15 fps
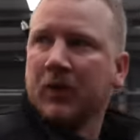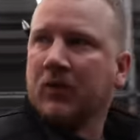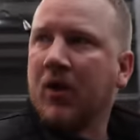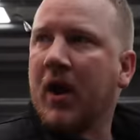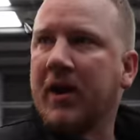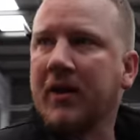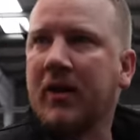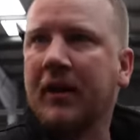
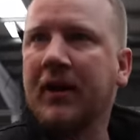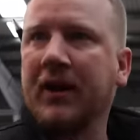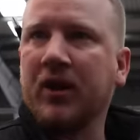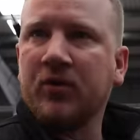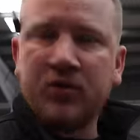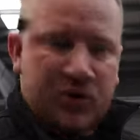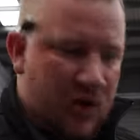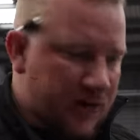Right, I'm going to
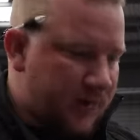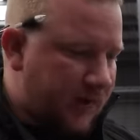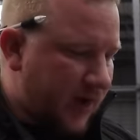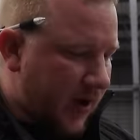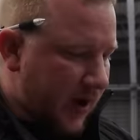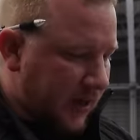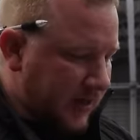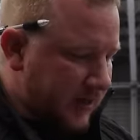go and try and
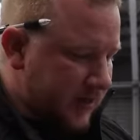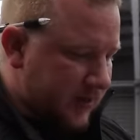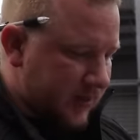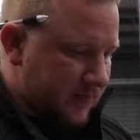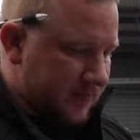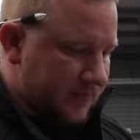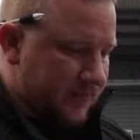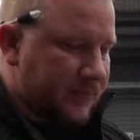find...
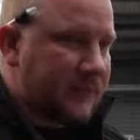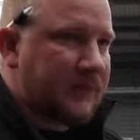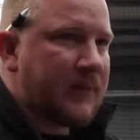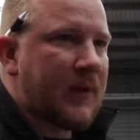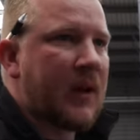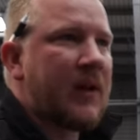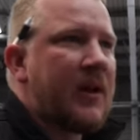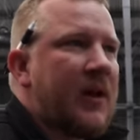
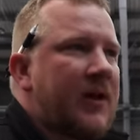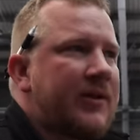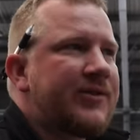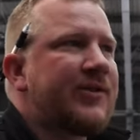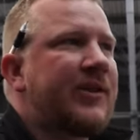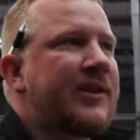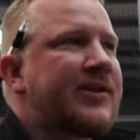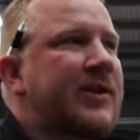It's
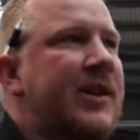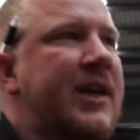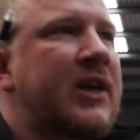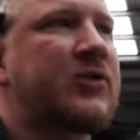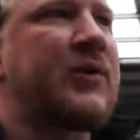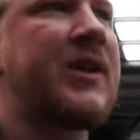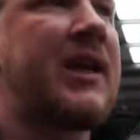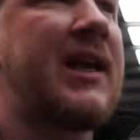not necessarily the
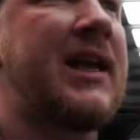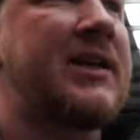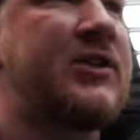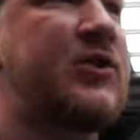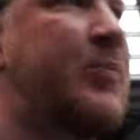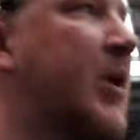next one on the list,